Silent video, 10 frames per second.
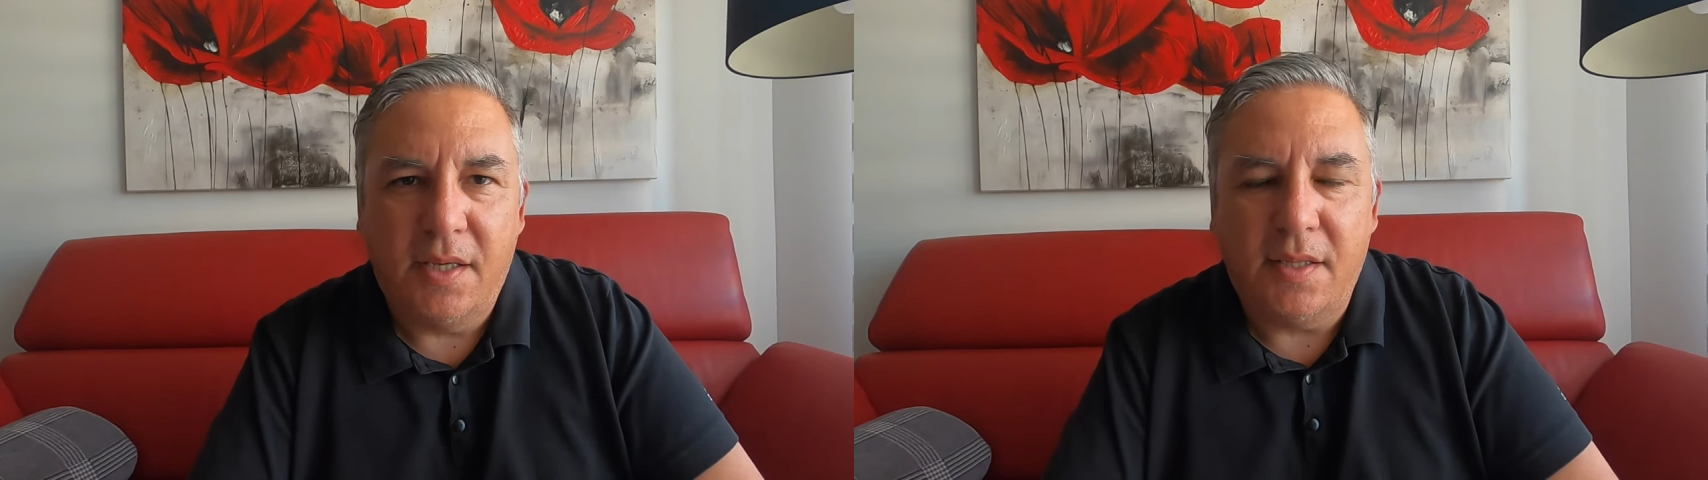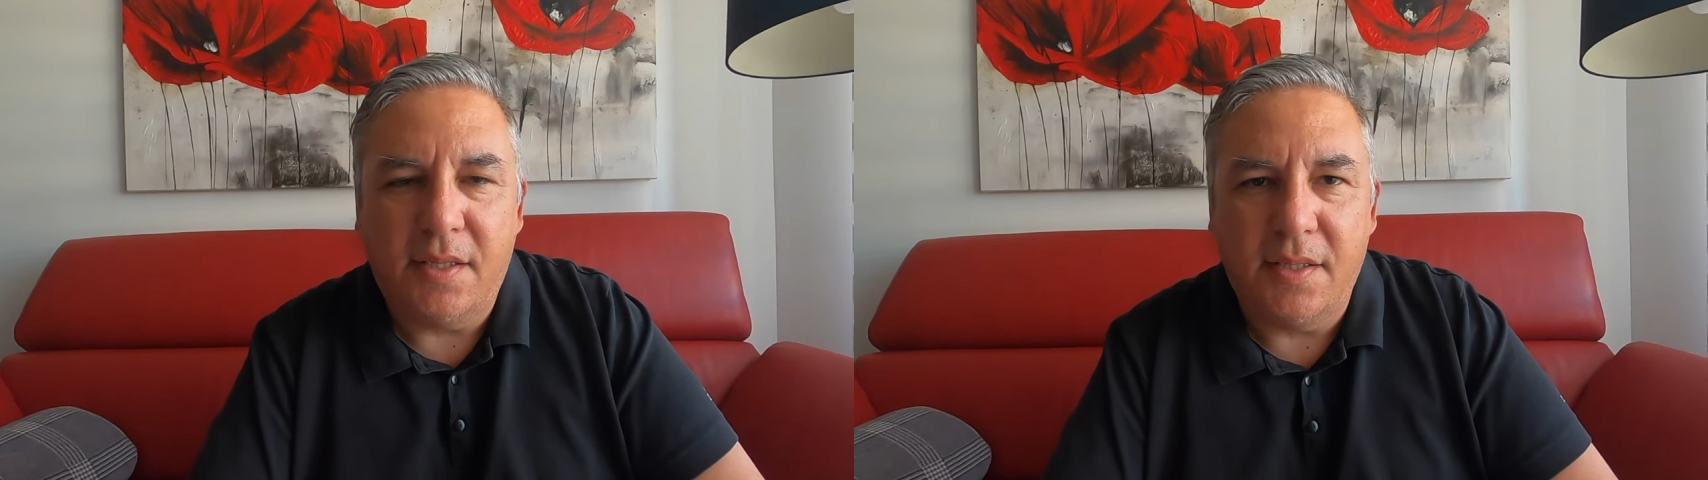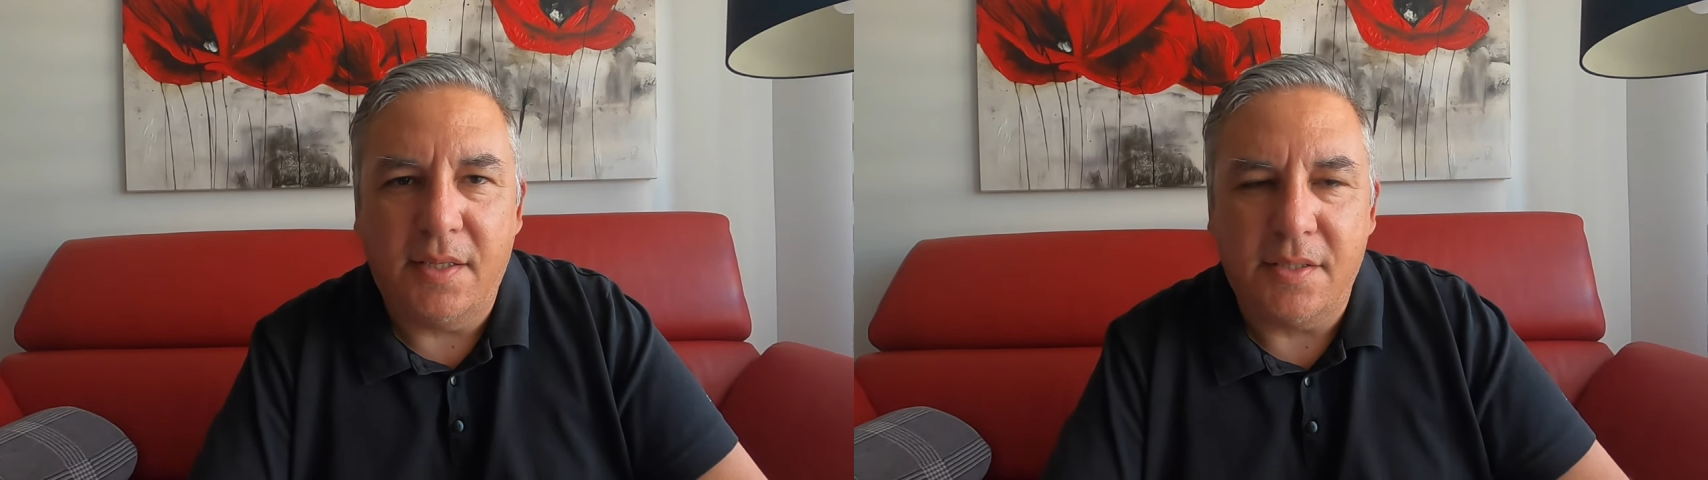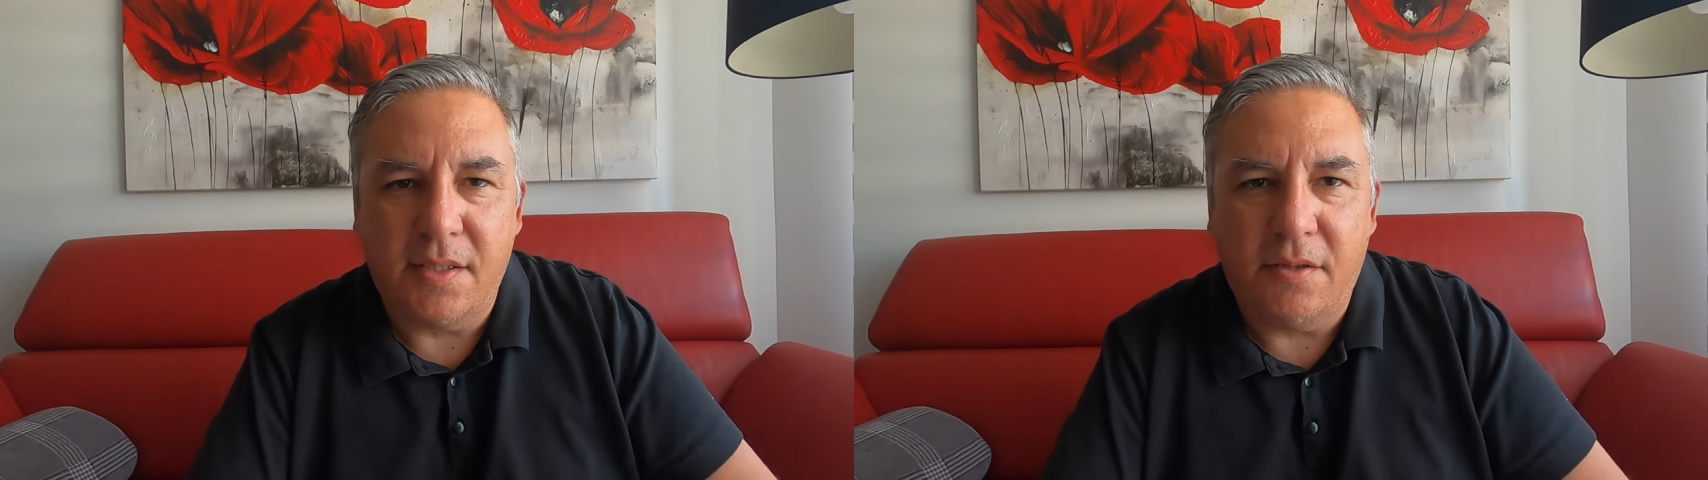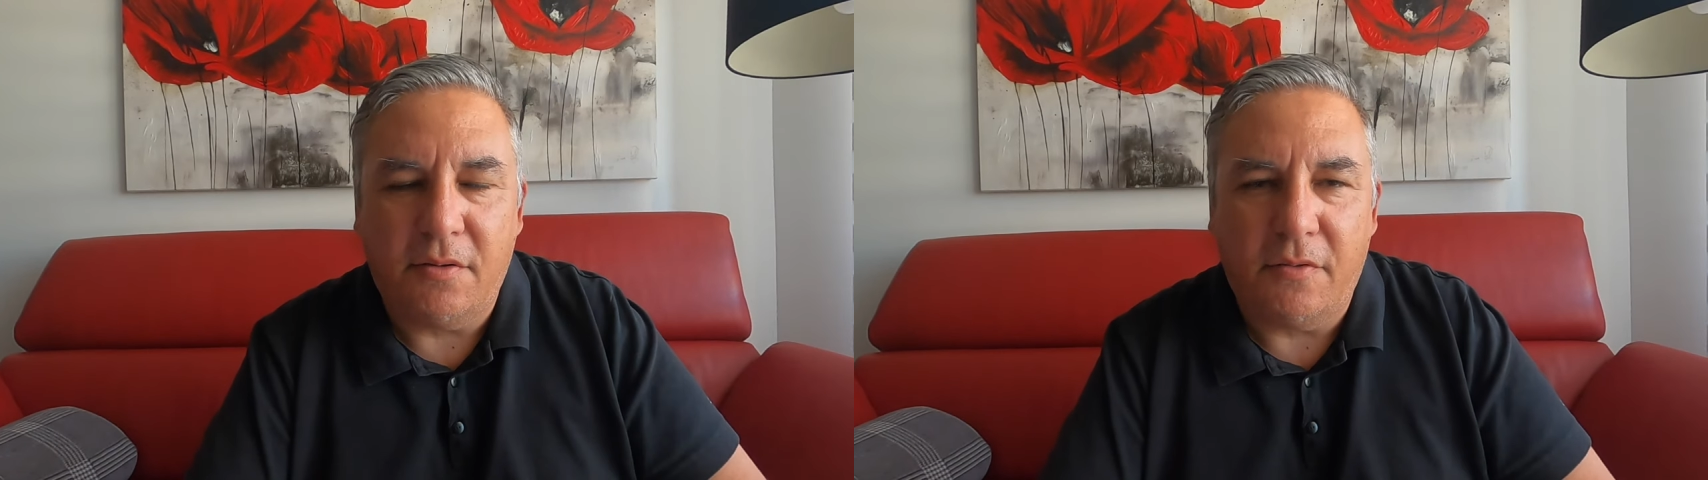And he does
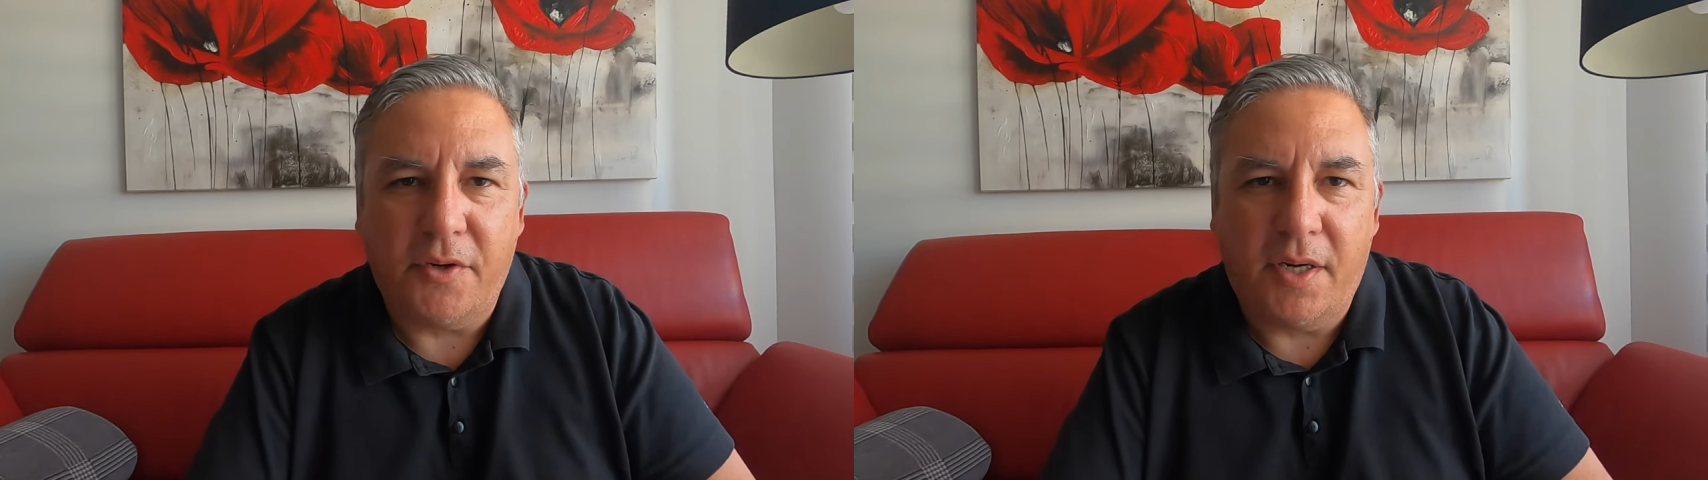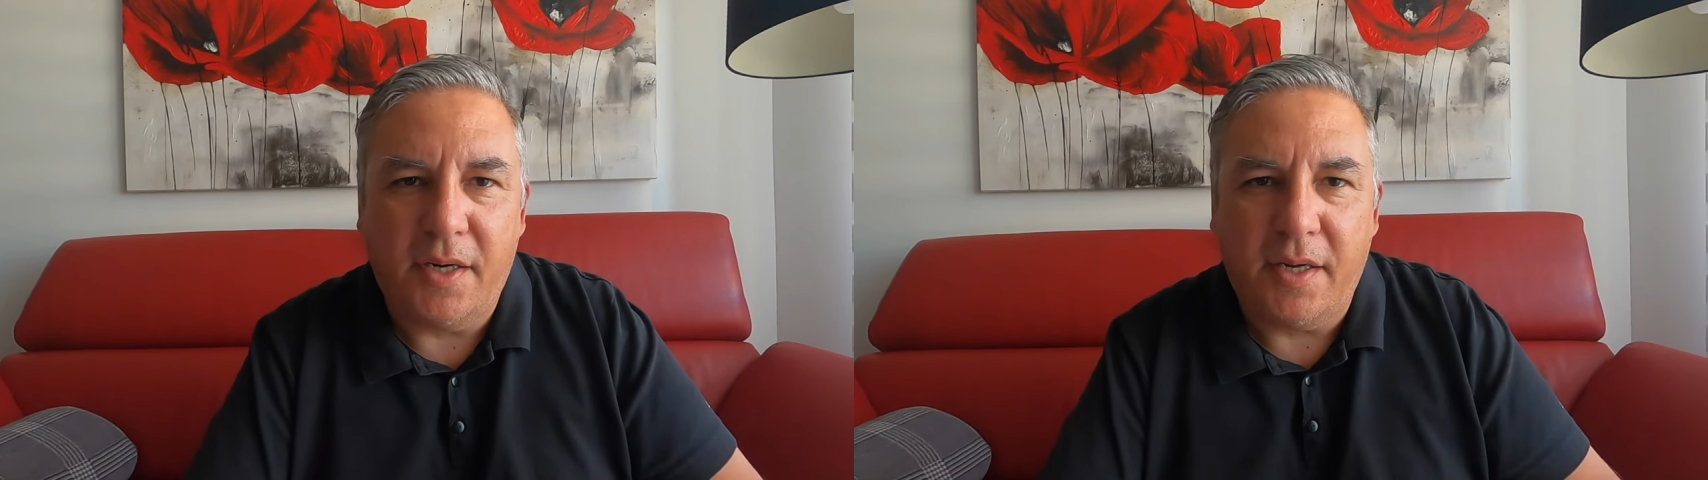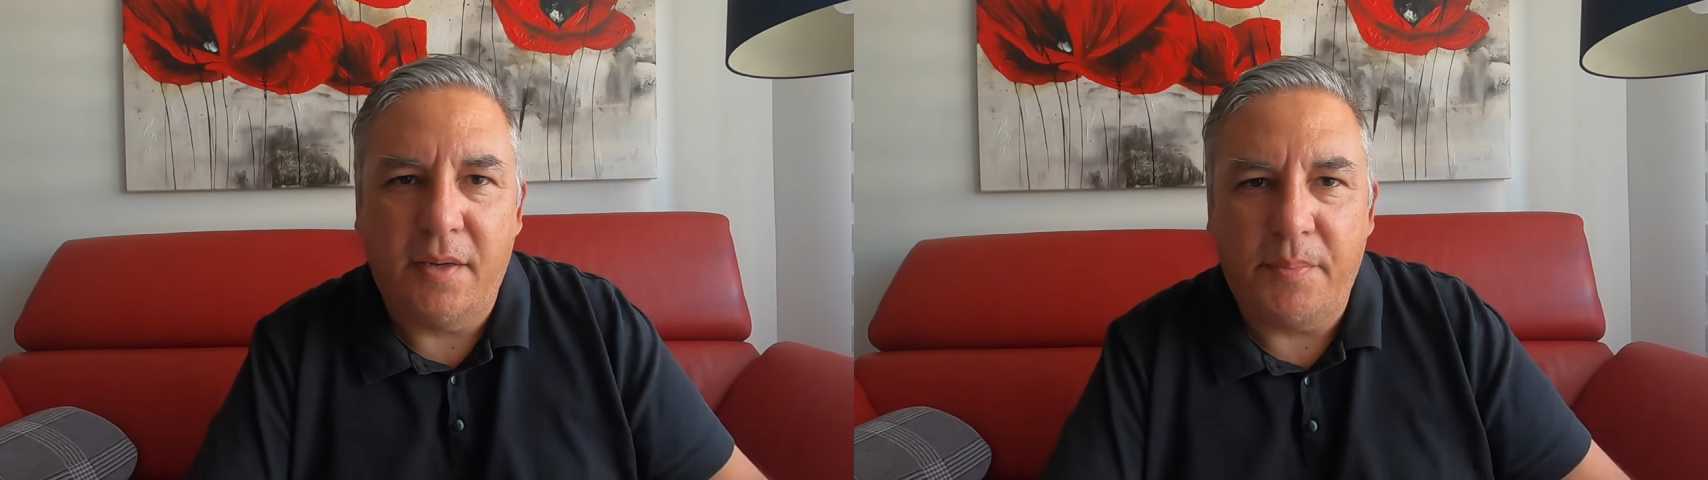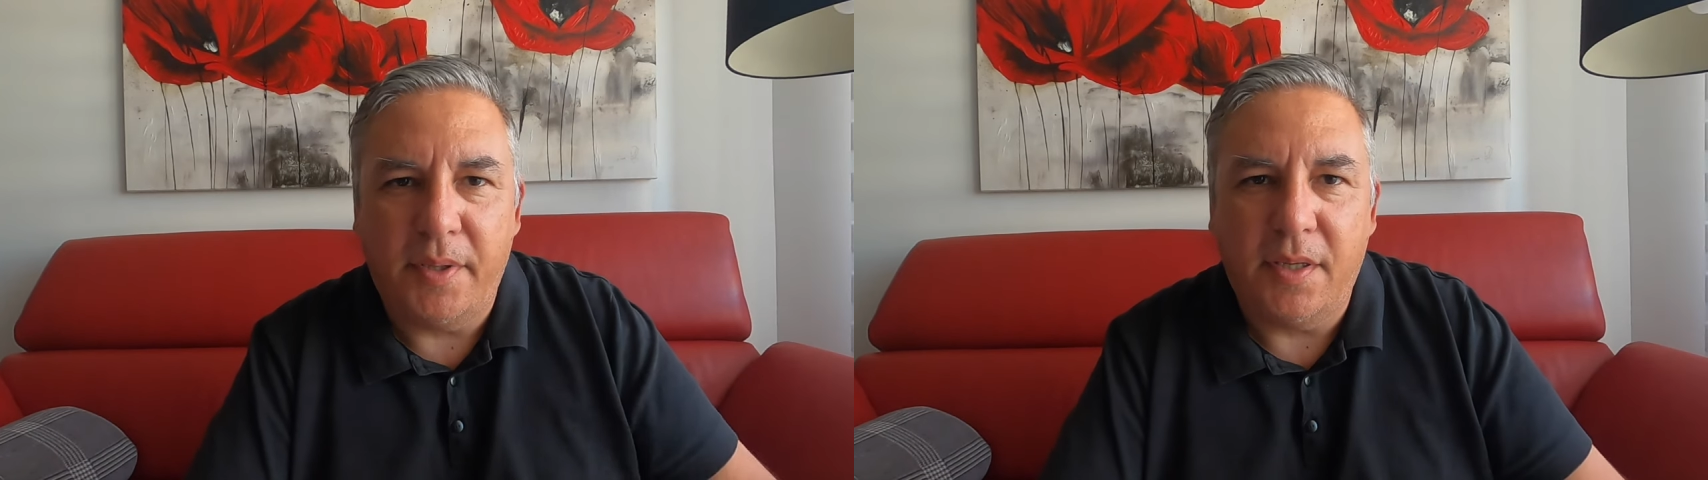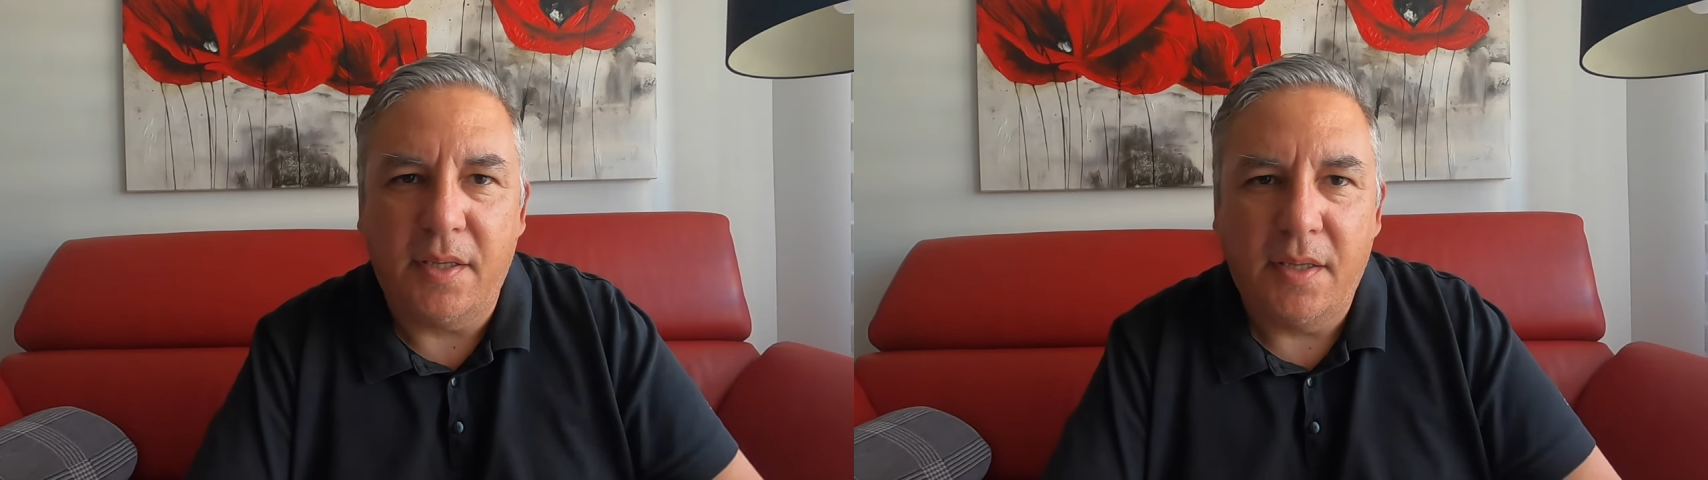a lot of car
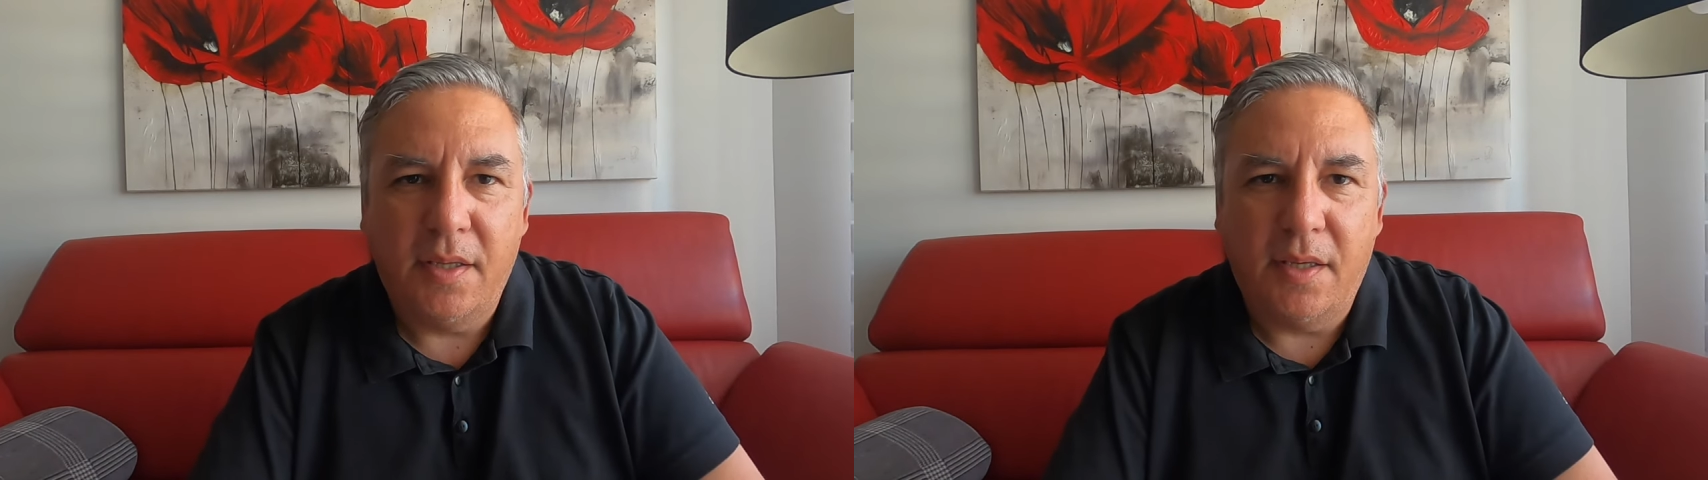camping,